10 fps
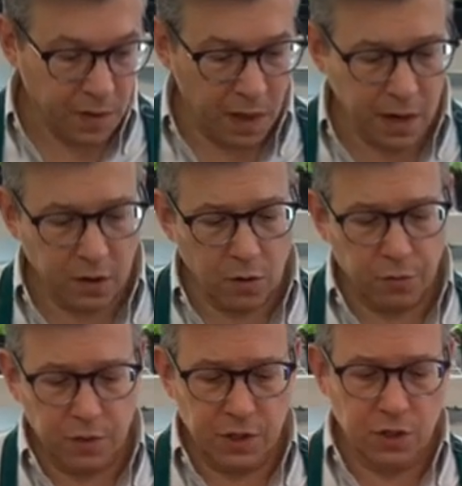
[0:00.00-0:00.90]
And I go
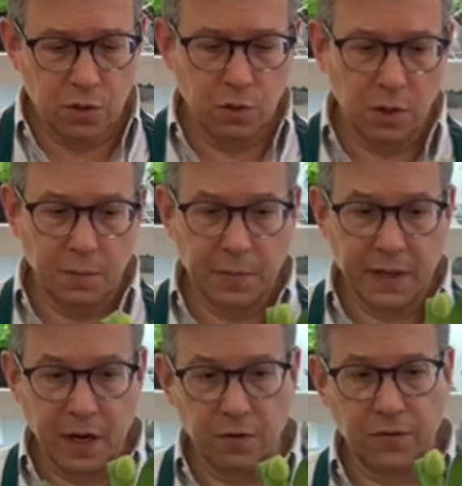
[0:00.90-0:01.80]
through each tulip
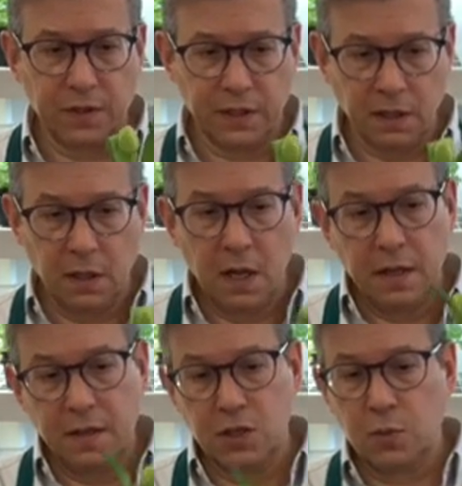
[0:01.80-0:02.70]
carefully.
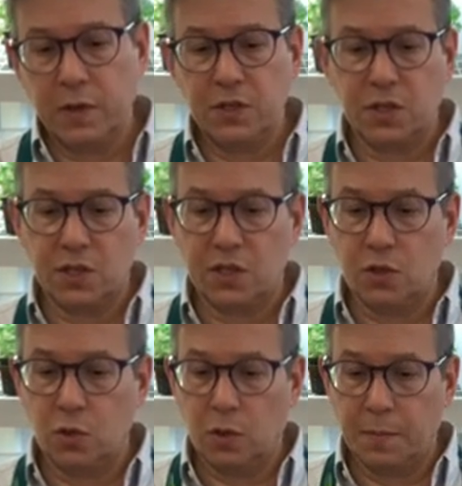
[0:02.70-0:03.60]
This one is just the
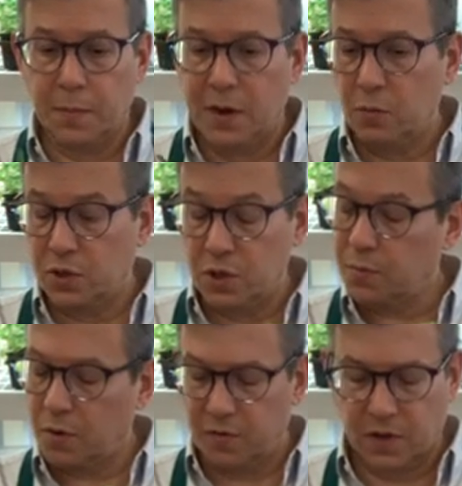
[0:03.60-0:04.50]
tulip bud, which is
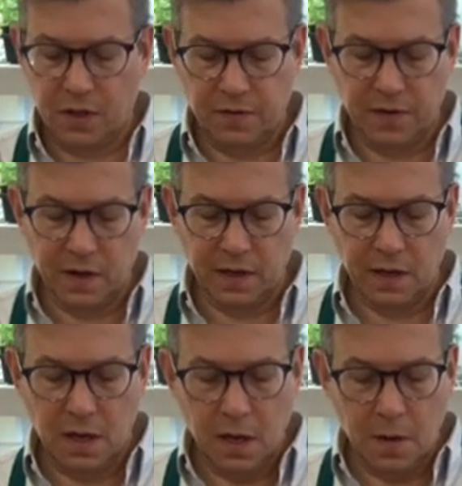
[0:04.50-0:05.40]
perfectly fine,
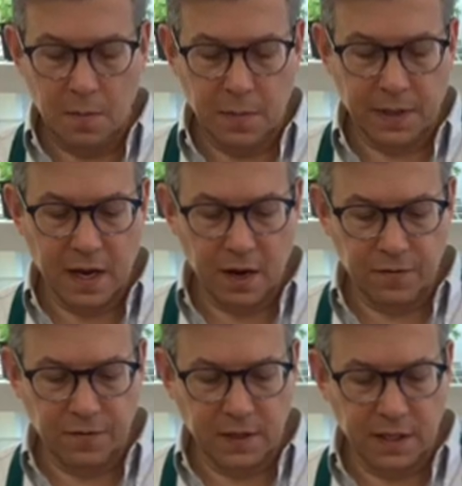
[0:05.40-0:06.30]
but
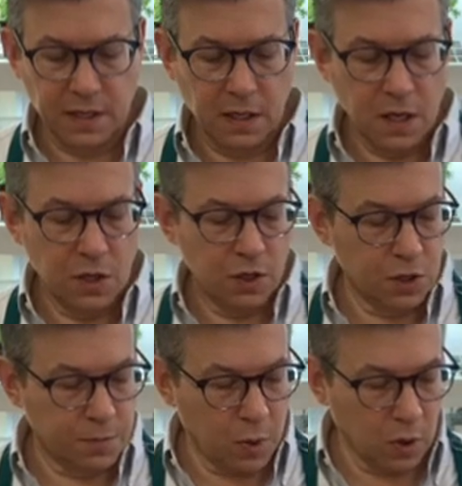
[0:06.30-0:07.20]
carefully
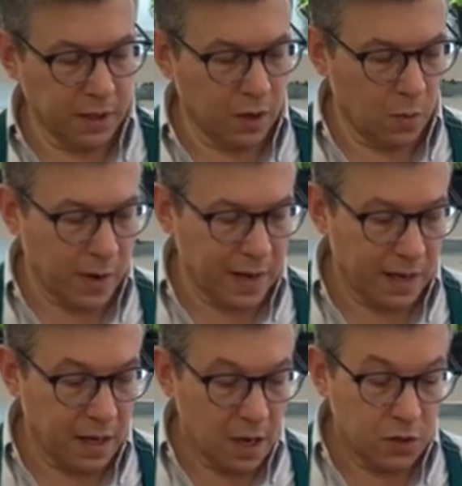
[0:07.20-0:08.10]
just pulling
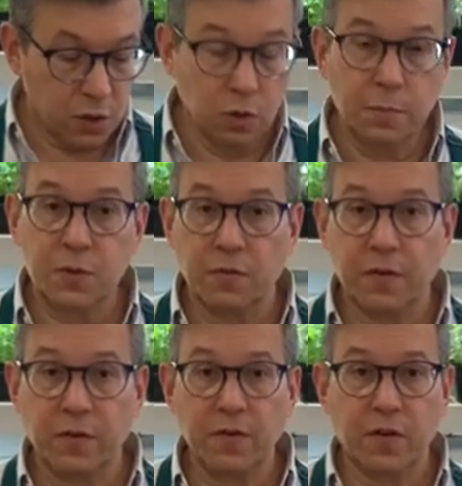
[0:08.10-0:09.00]
away. Tulips are
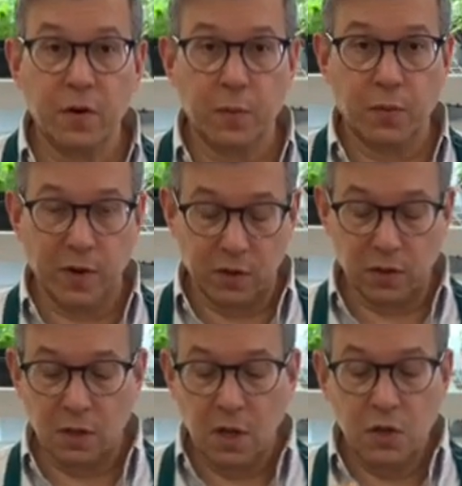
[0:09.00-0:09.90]
very, very
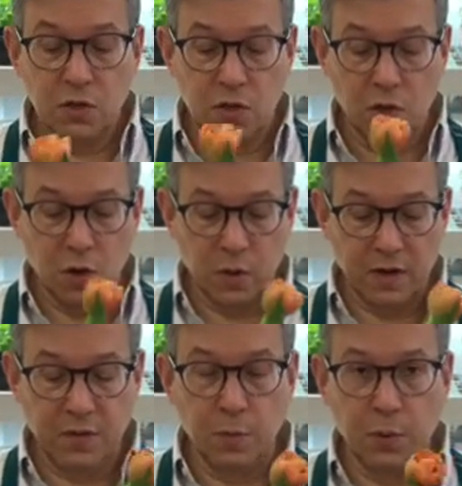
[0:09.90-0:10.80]
brittle, so
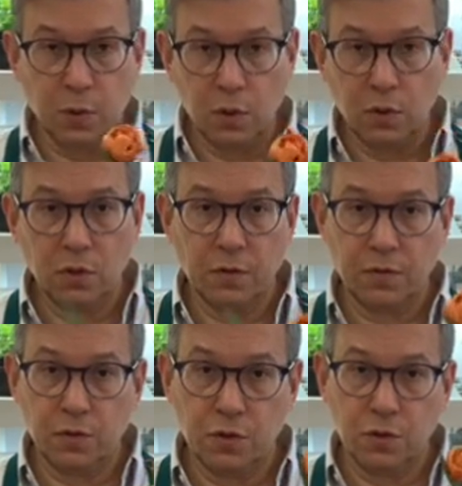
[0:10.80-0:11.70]
if you pull or
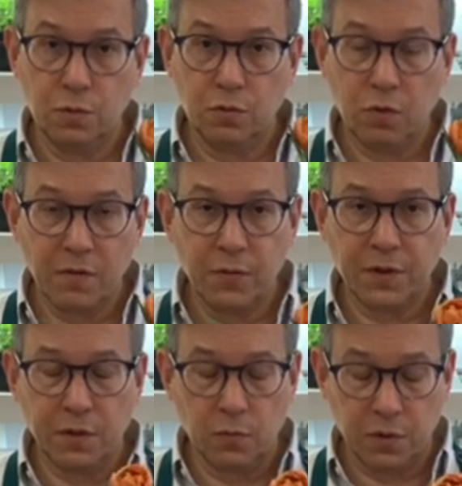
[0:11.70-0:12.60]
if you're too rough
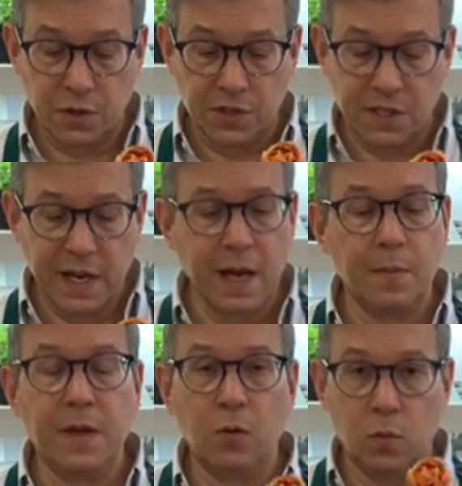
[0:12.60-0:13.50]
with the
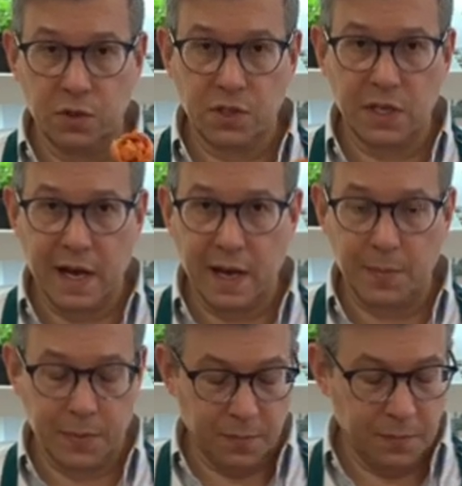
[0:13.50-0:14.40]
stem, it will snap.